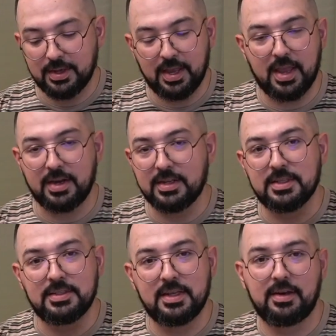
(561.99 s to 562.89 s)
and it's a
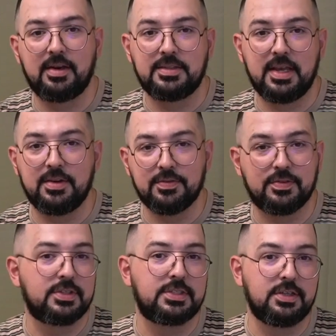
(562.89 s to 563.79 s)
10 out of 10
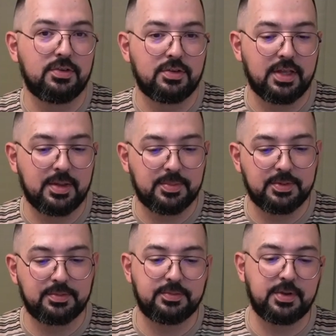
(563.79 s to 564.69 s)
for a single clamp,
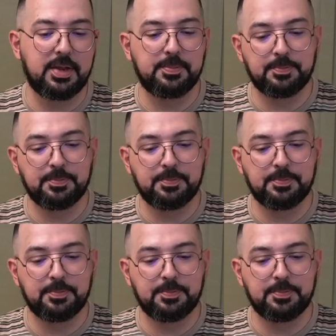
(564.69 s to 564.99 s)
right?